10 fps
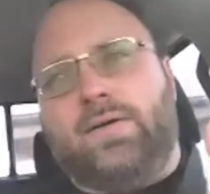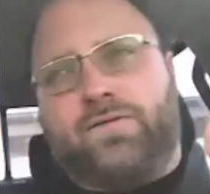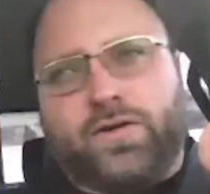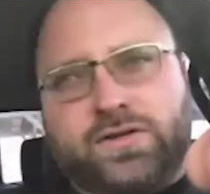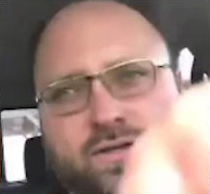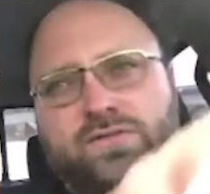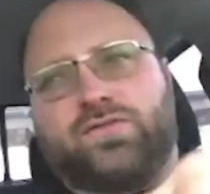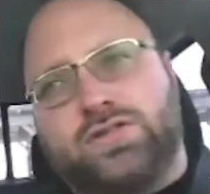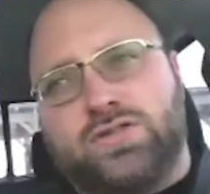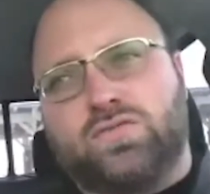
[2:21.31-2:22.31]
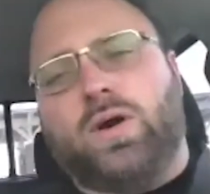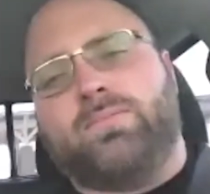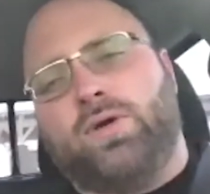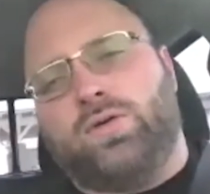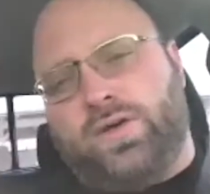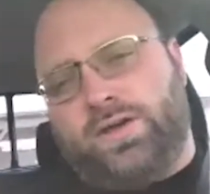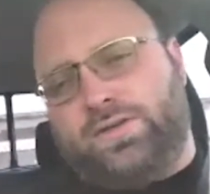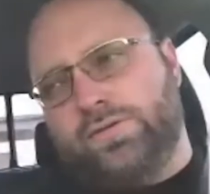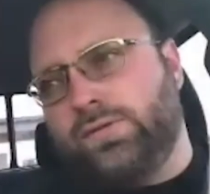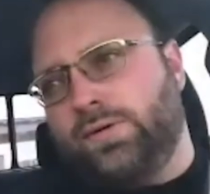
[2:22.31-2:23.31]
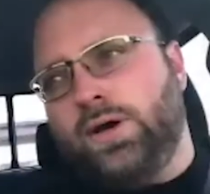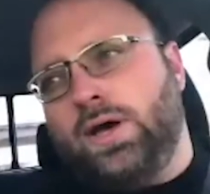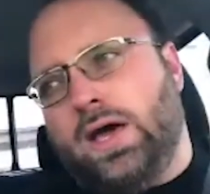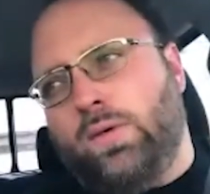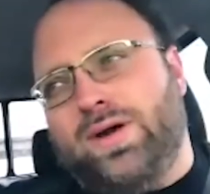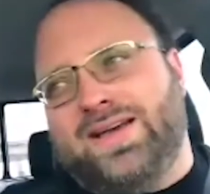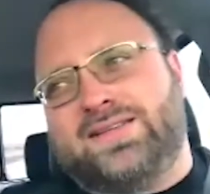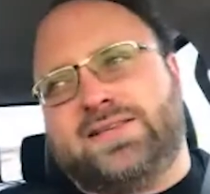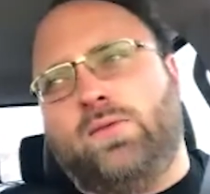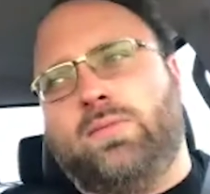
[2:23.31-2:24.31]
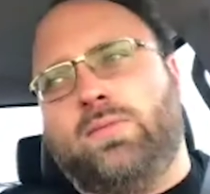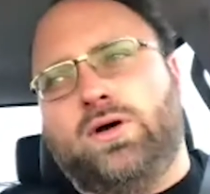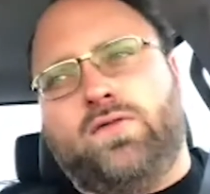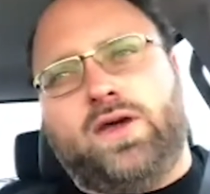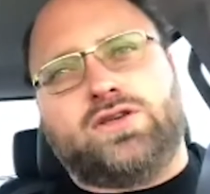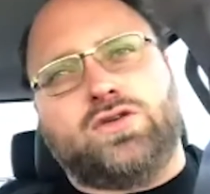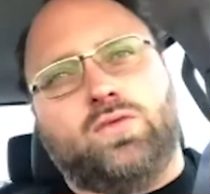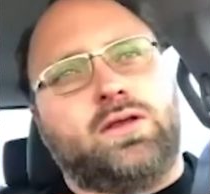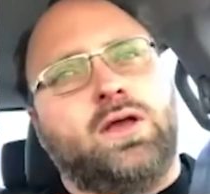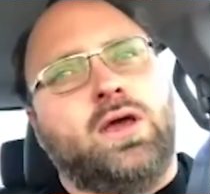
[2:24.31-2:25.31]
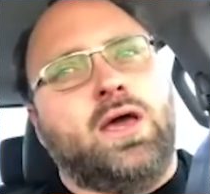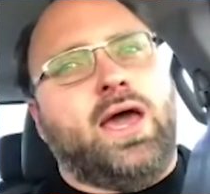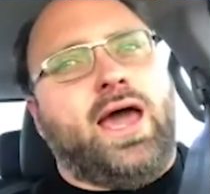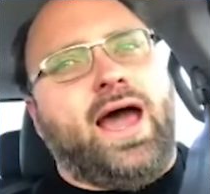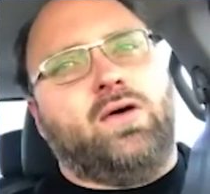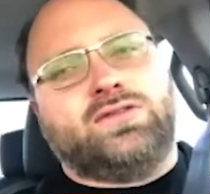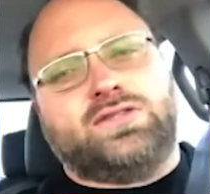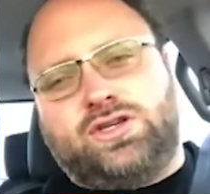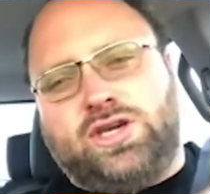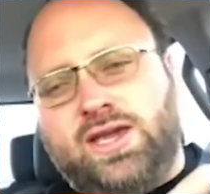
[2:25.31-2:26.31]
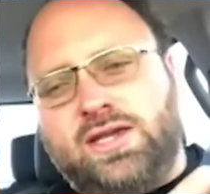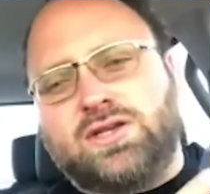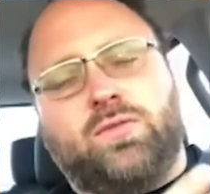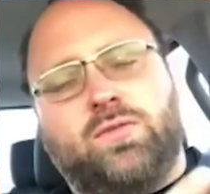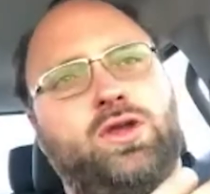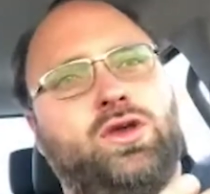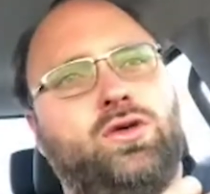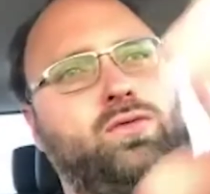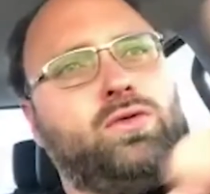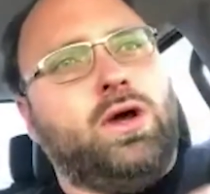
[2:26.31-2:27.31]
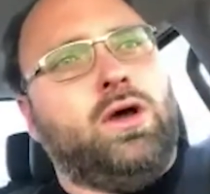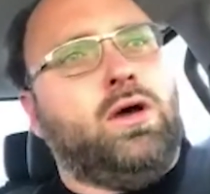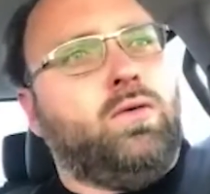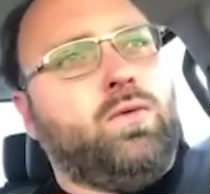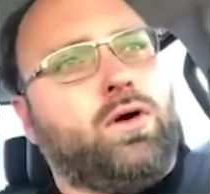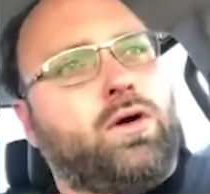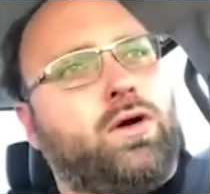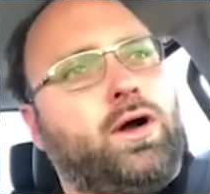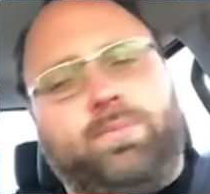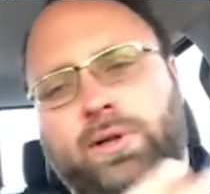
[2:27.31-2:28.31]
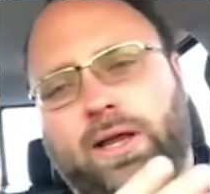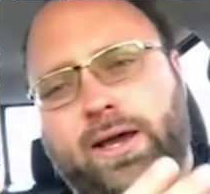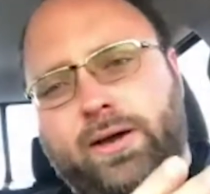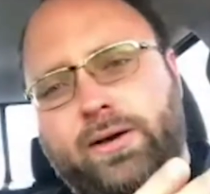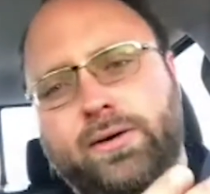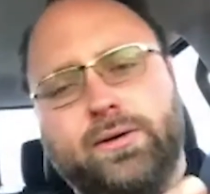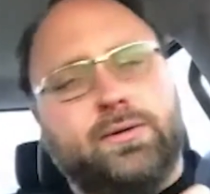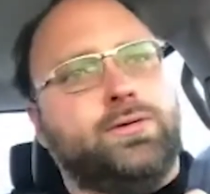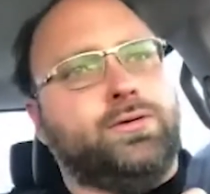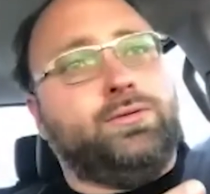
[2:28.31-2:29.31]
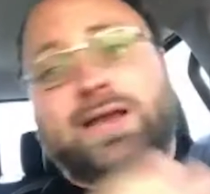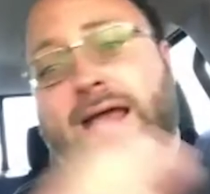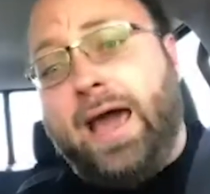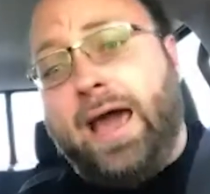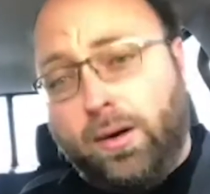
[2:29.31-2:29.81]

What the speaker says: First things first is what motivates you. And when I say what motivates you, how has it changed from when you were a player to now?